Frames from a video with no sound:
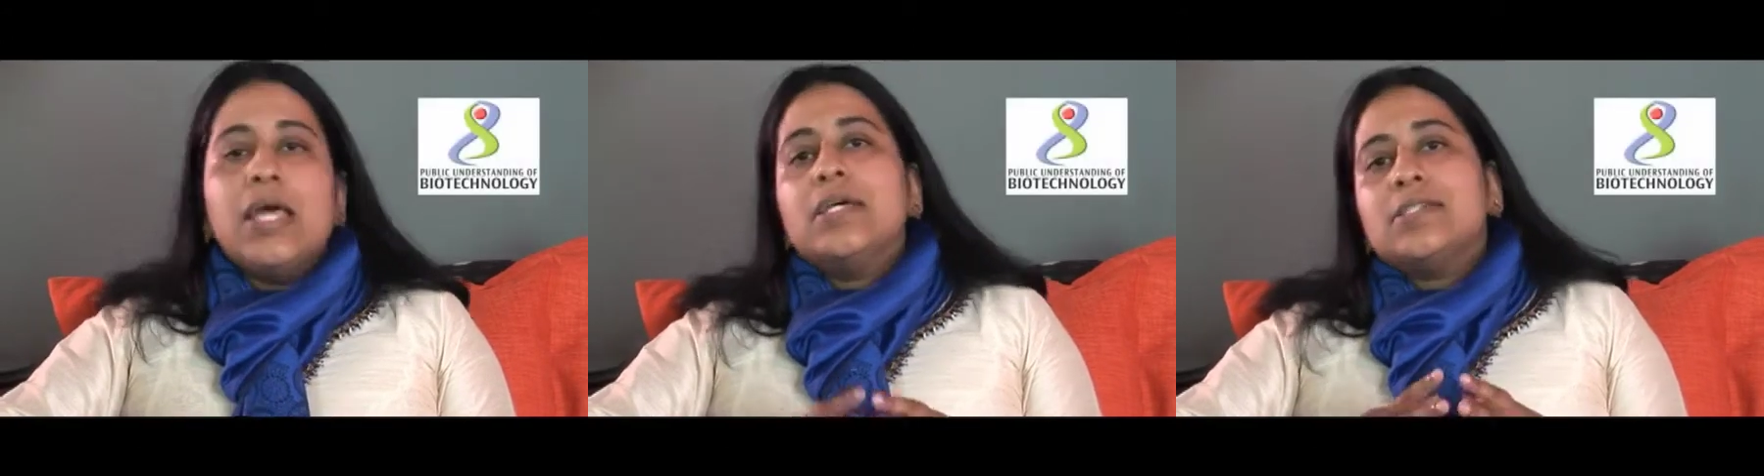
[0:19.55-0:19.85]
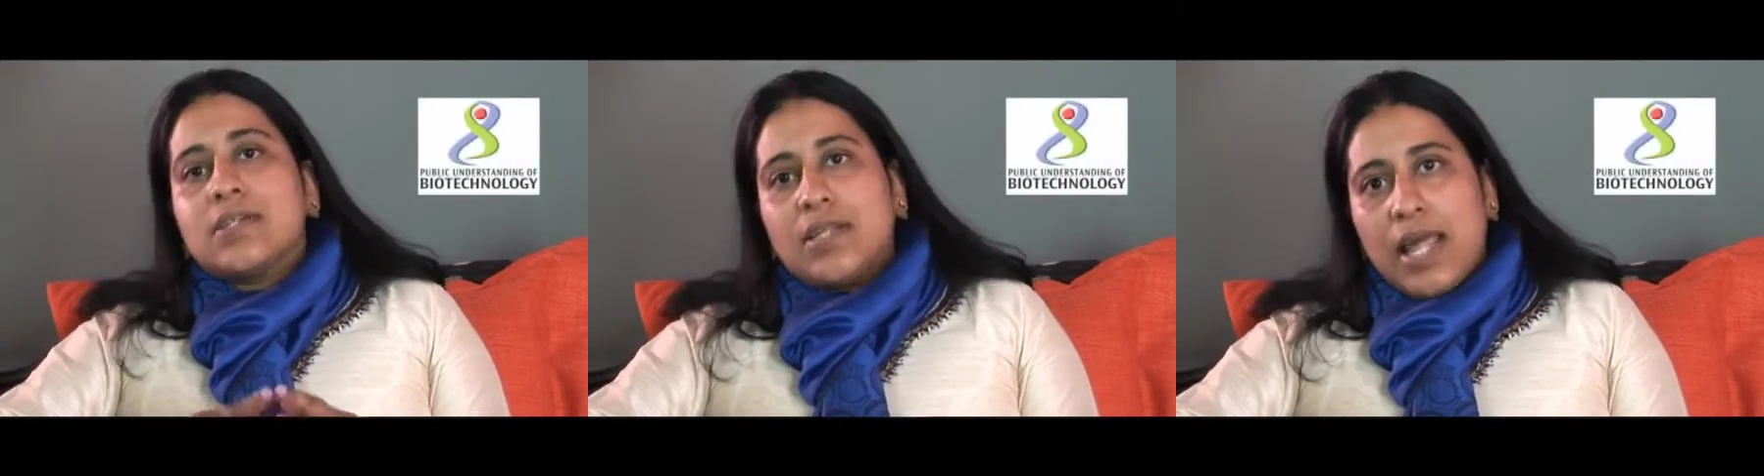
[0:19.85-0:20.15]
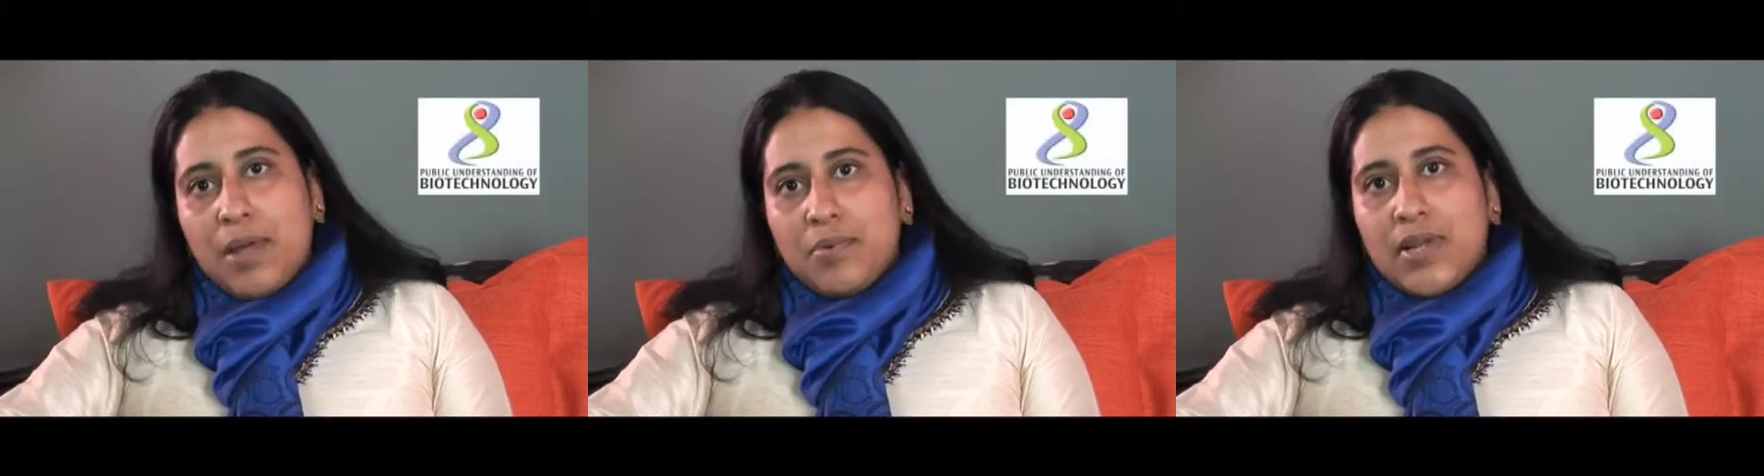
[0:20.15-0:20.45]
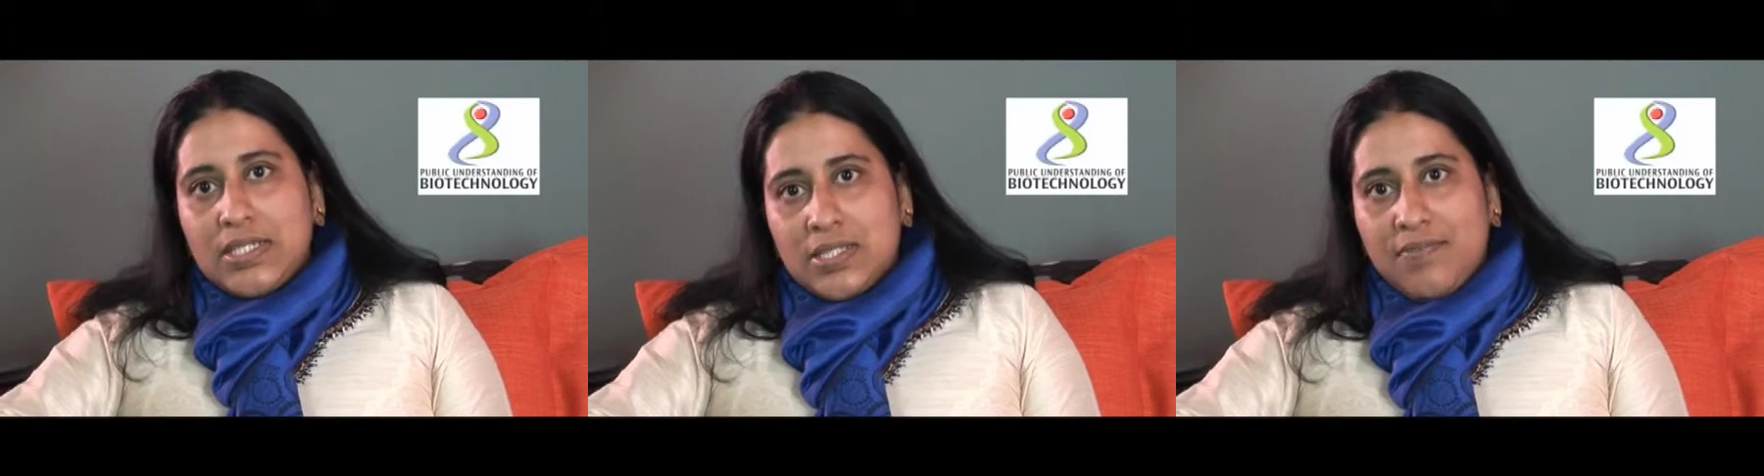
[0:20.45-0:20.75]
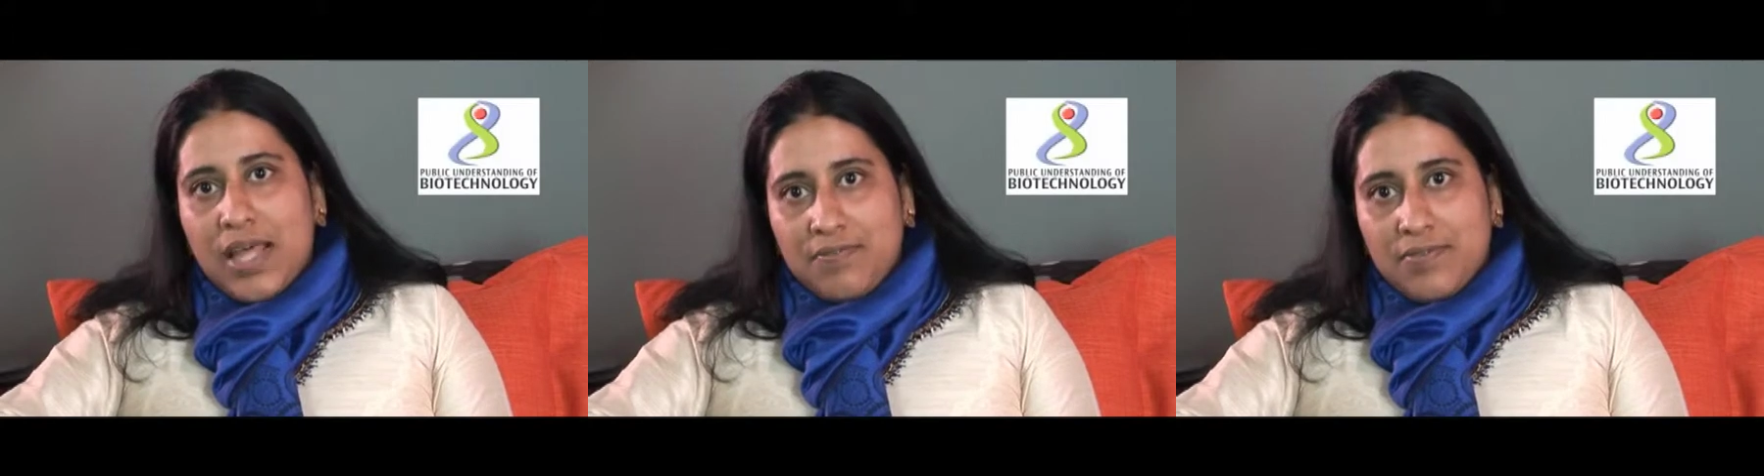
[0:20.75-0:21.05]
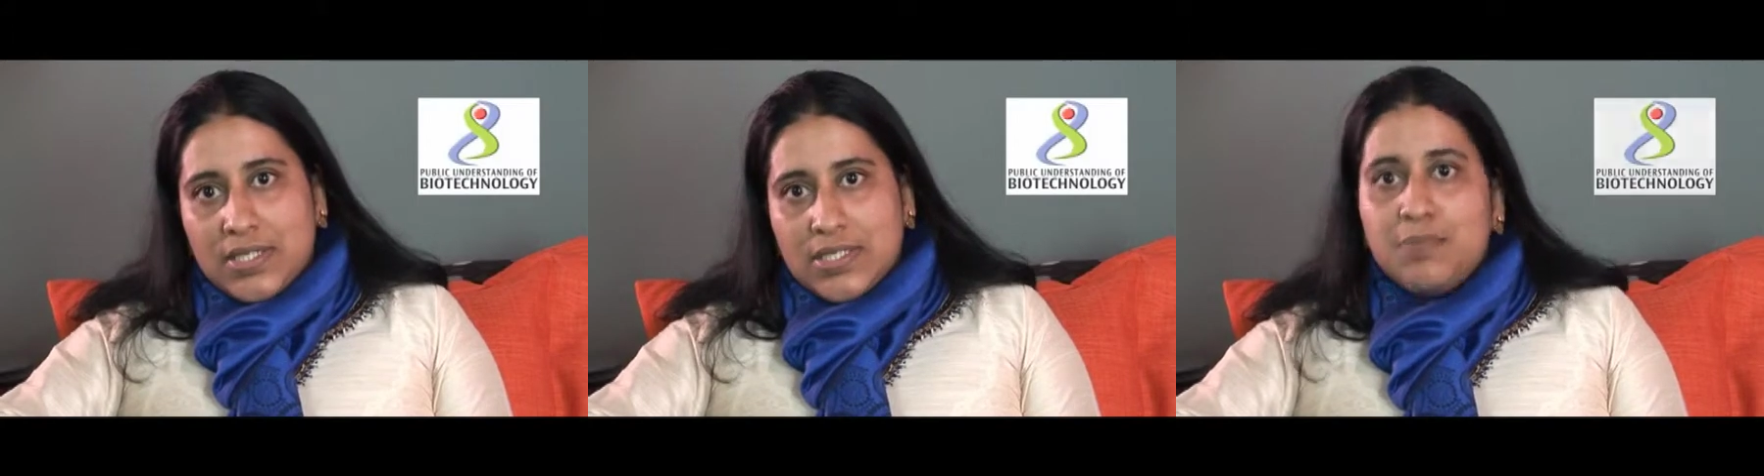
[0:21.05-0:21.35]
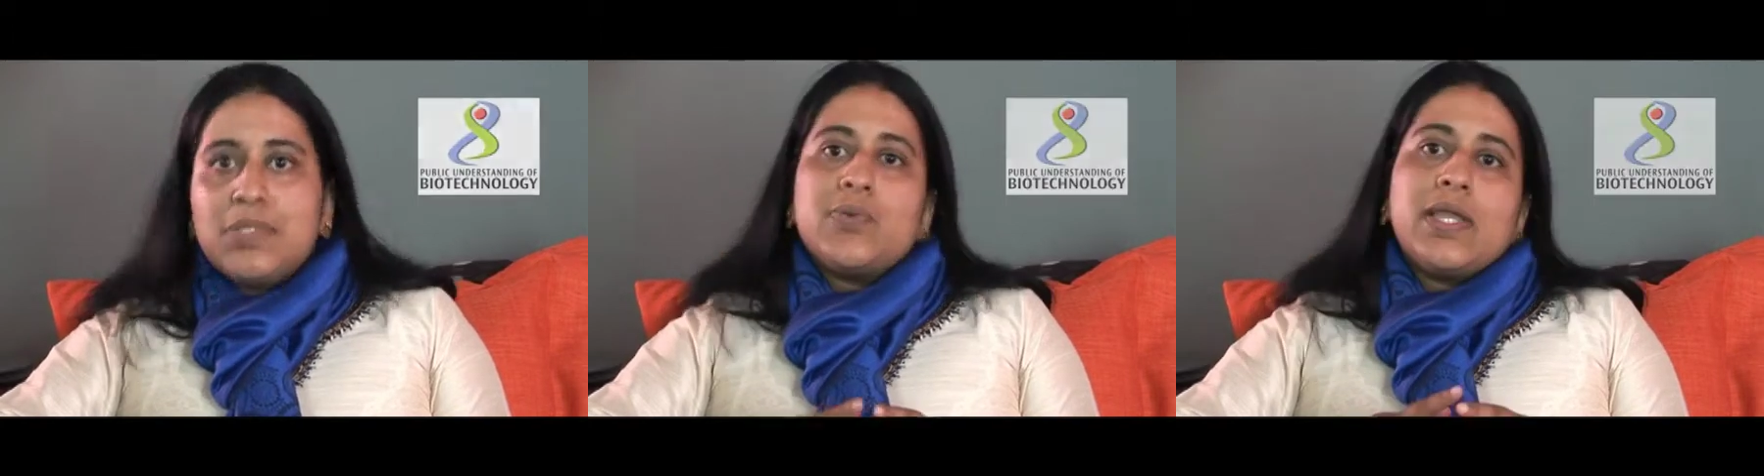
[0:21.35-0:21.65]
is a collaborative effort
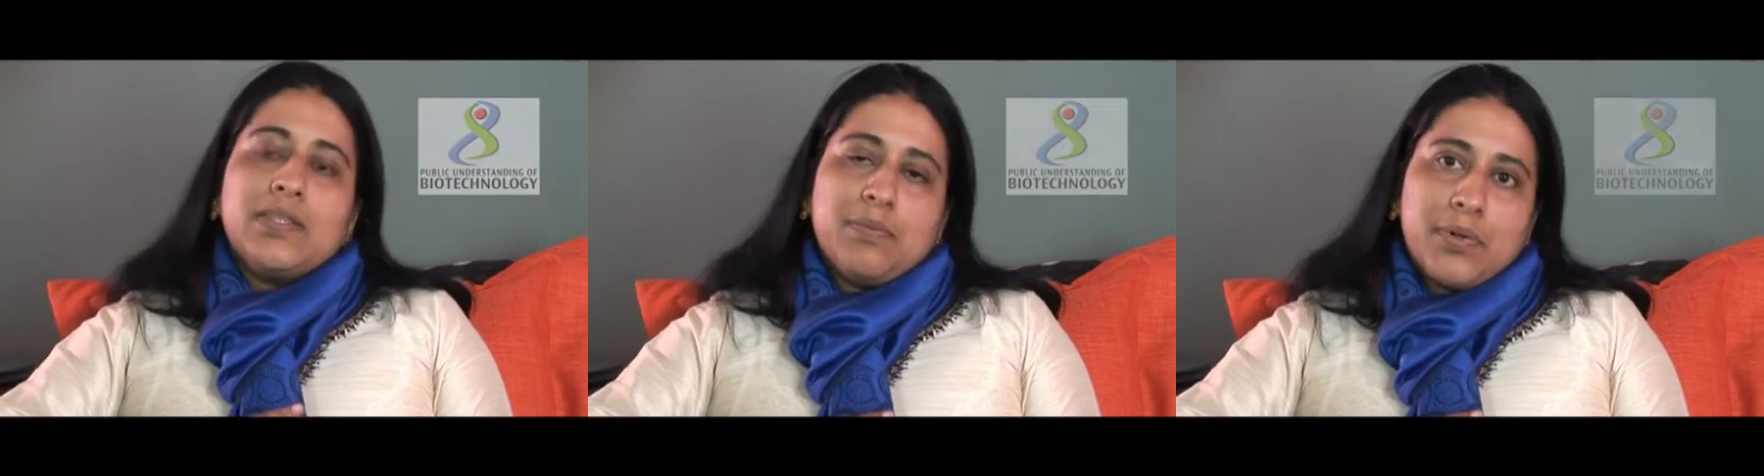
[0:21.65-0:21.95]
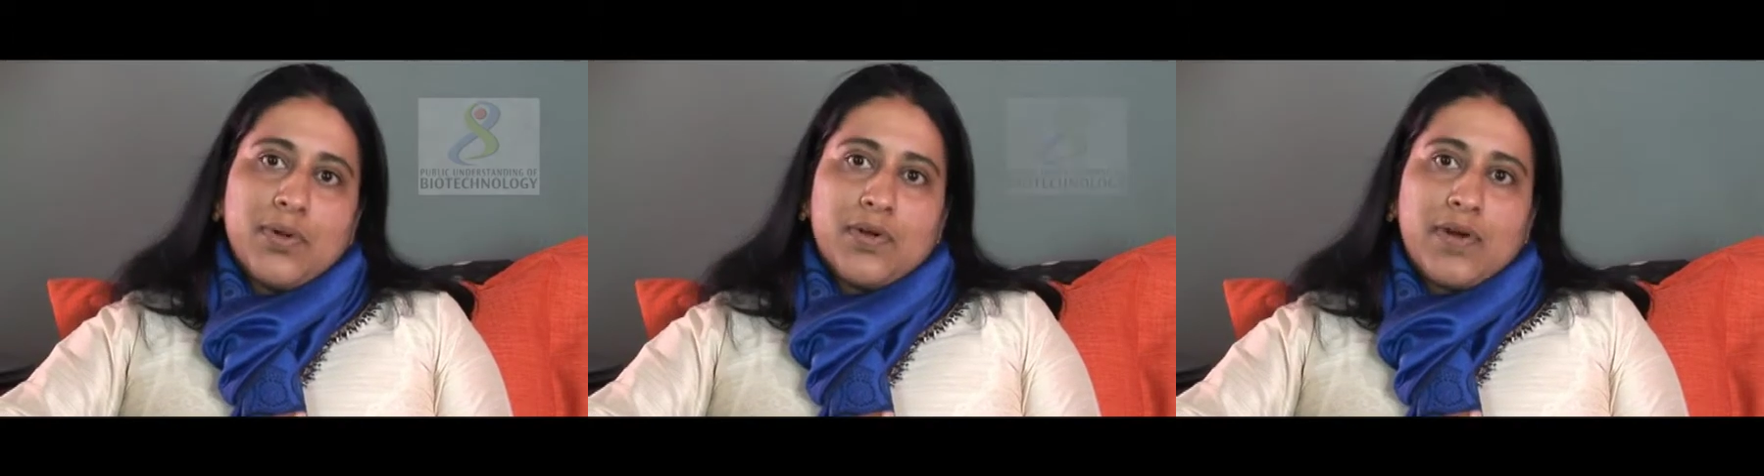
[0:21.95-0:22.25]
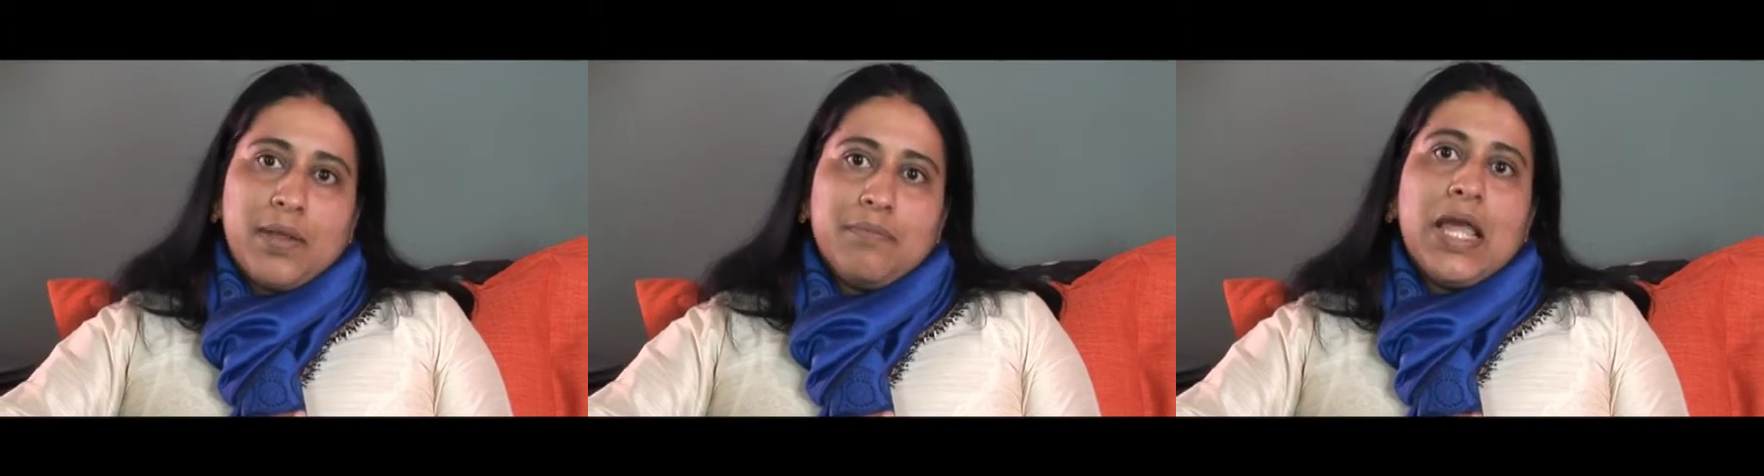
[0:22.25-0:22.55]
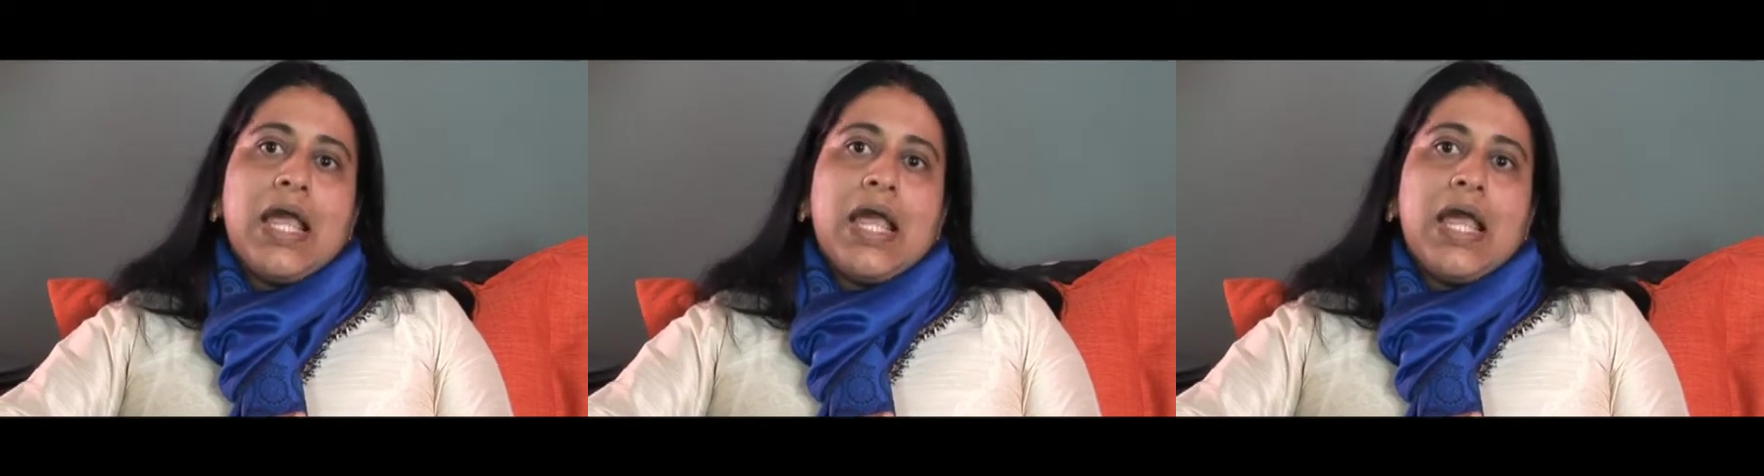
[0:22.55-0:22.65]
between the program